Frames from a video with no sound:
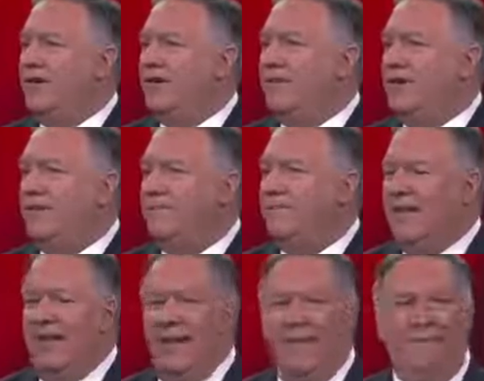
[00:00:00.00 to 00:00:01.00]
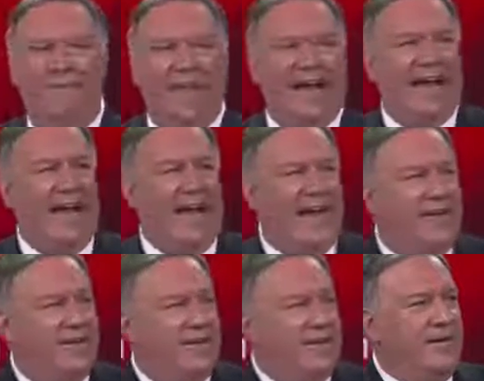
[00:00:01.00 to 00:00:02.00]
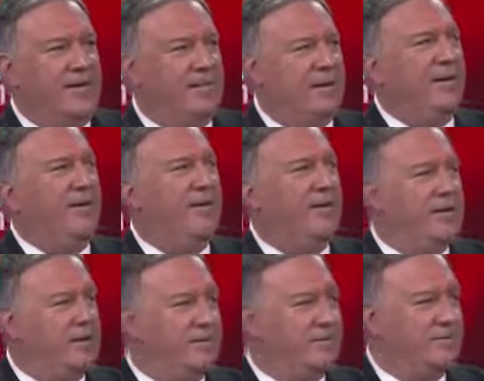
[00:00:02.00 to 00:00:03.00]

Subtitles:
And he'd say, love that guy, pipe hitter.